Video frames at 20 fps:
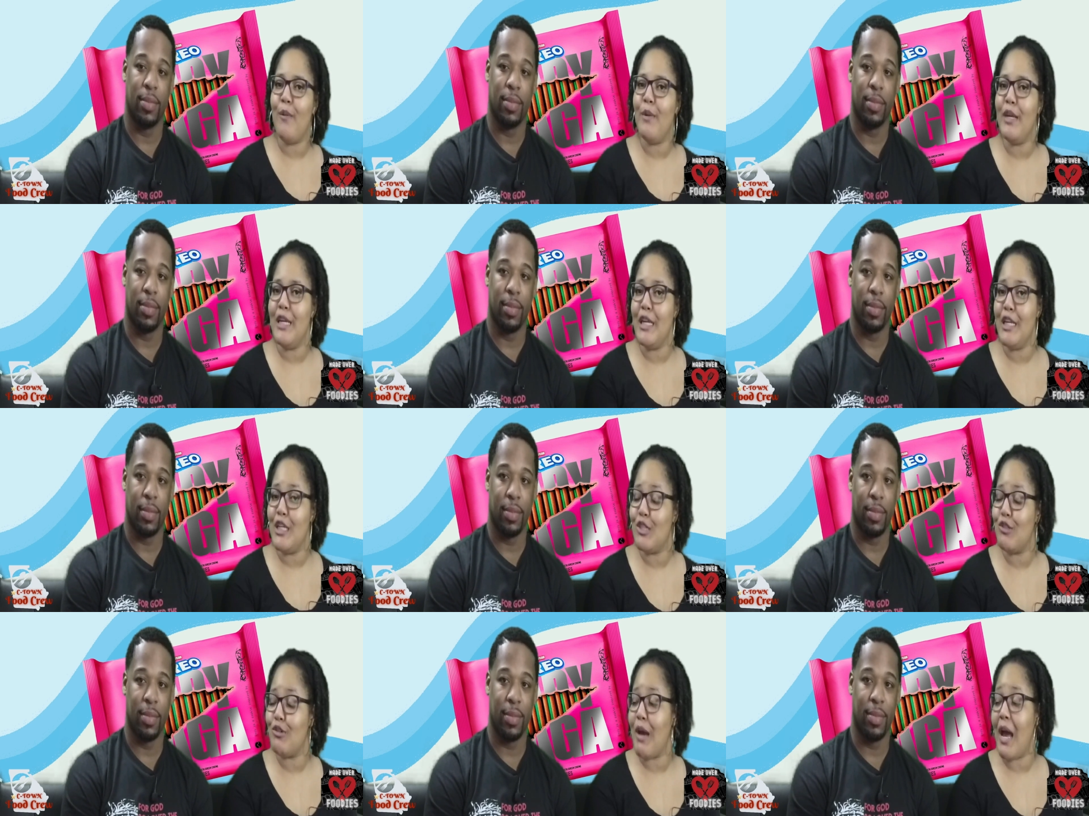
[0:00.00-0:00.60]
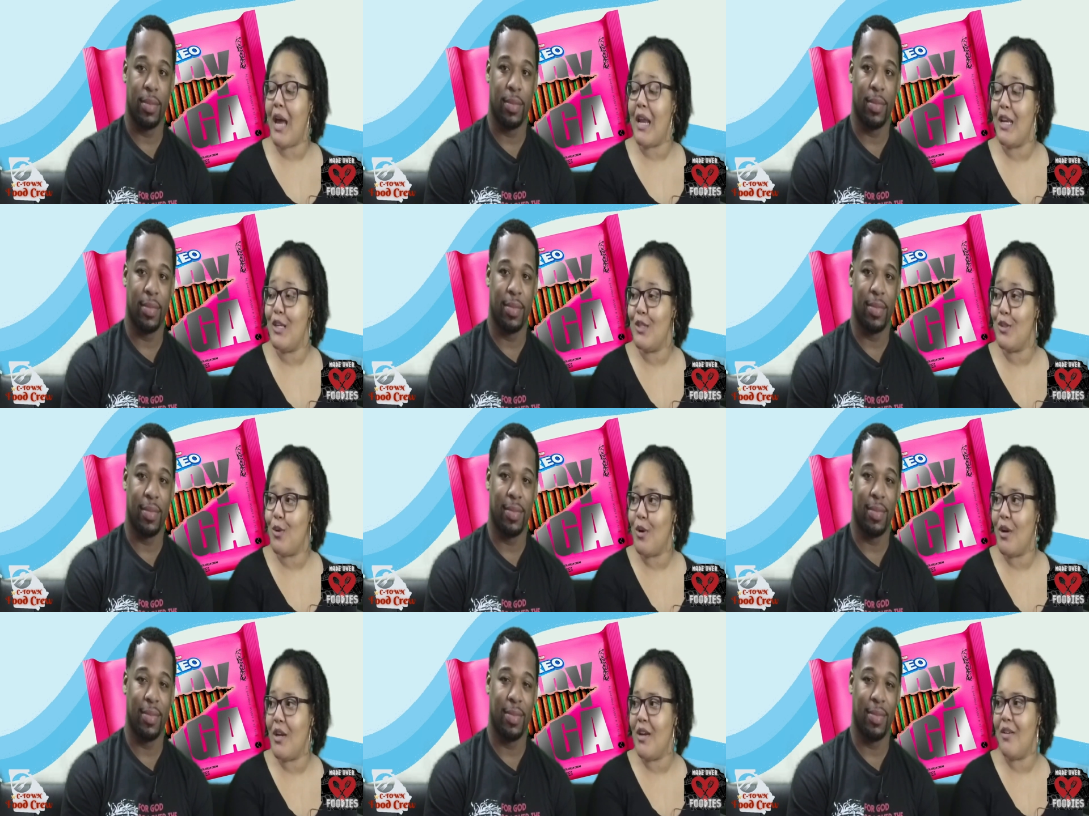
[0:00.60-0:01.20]
Speaker 1: "We need to try these
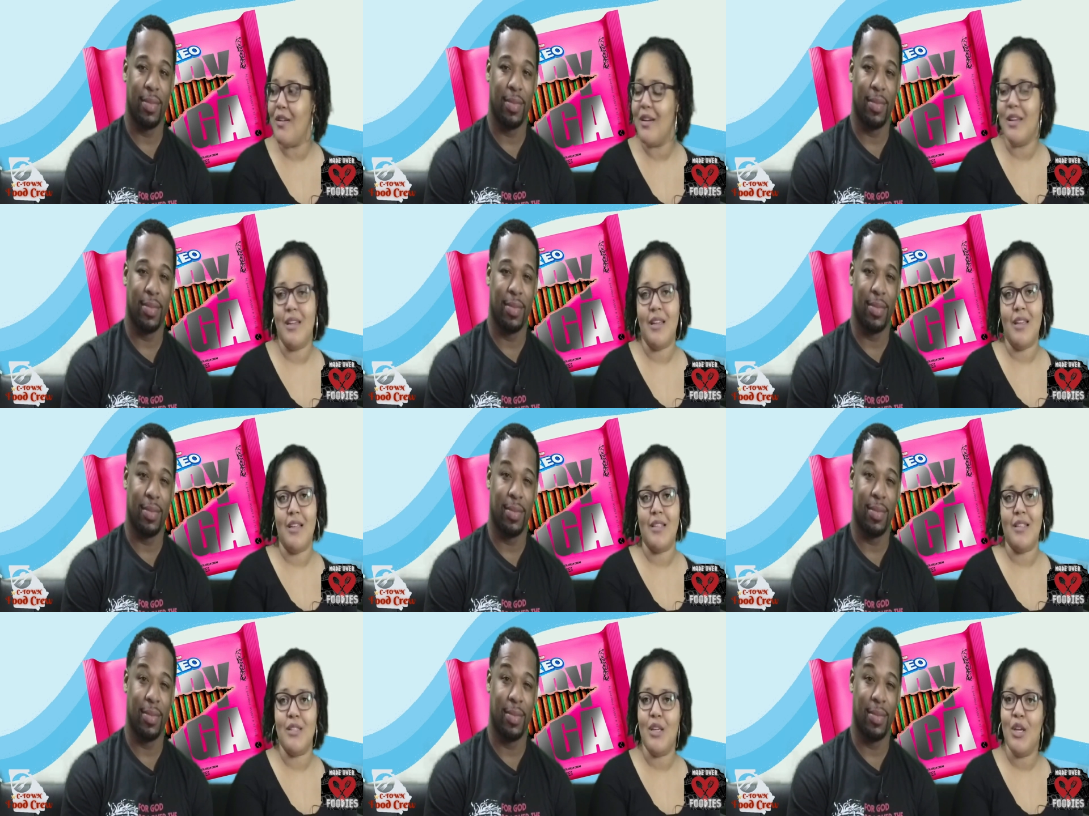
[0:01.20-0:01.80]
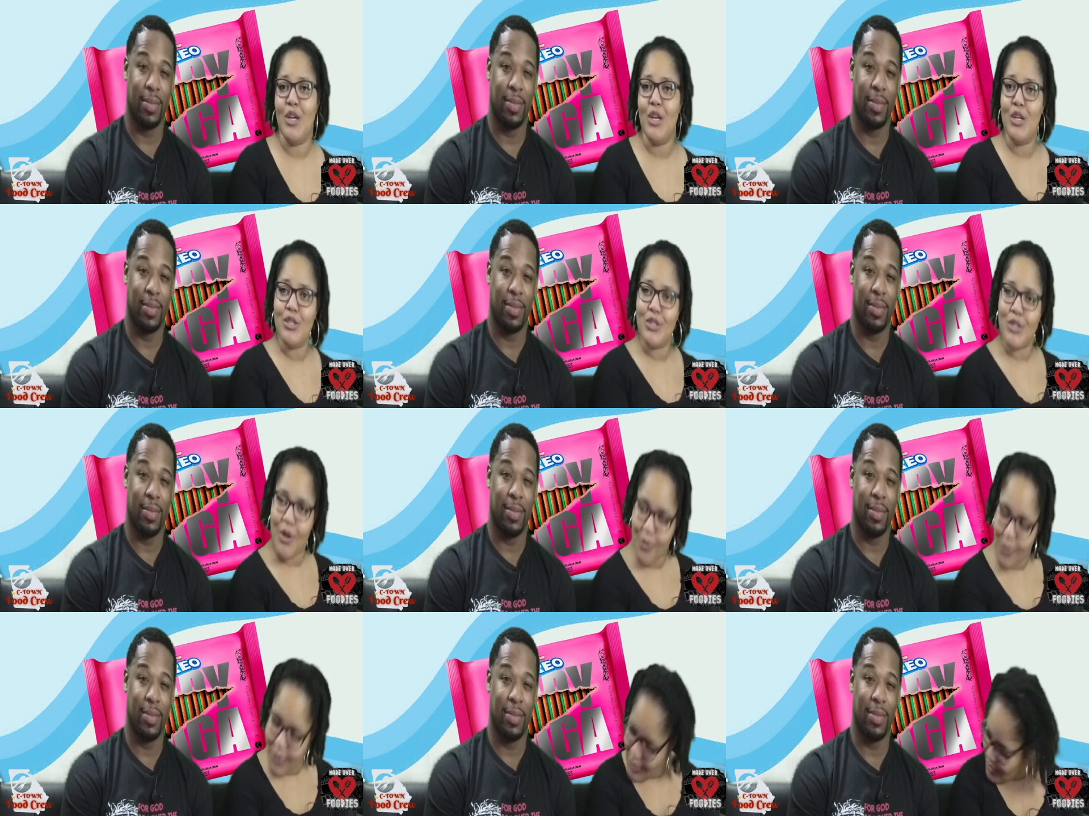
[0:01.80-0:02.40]
Oreo cookies."
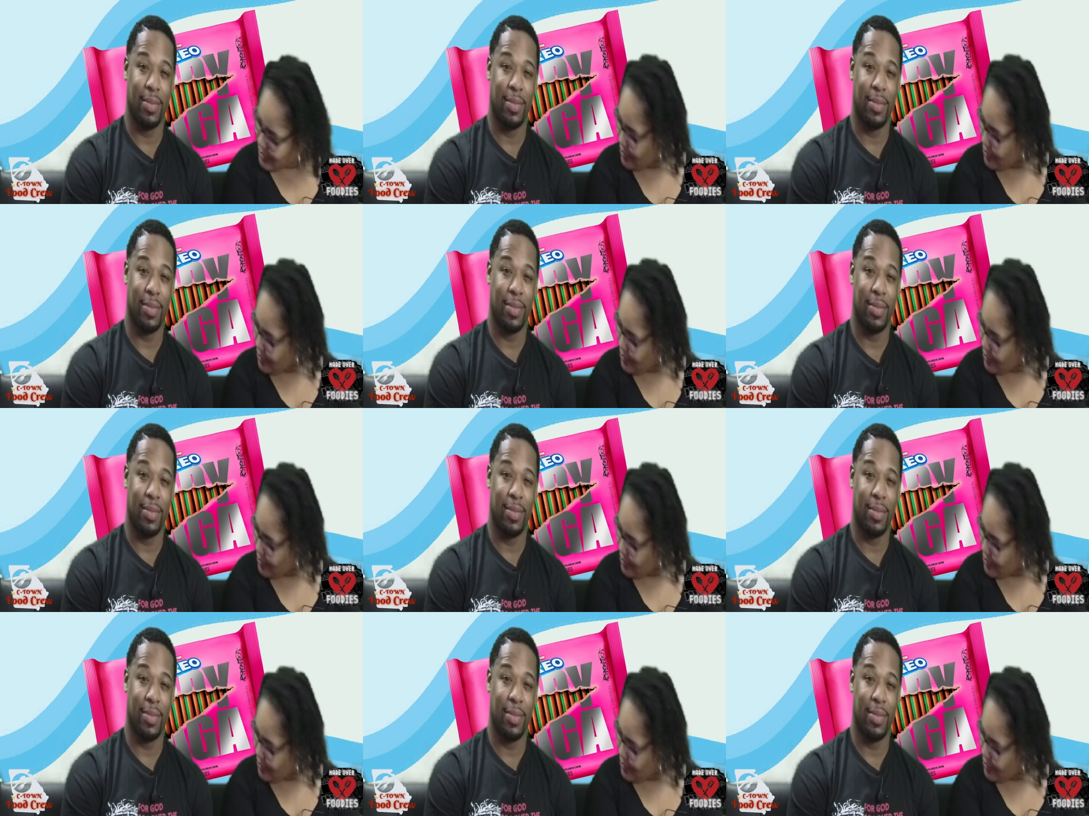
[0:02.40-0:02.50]
So what do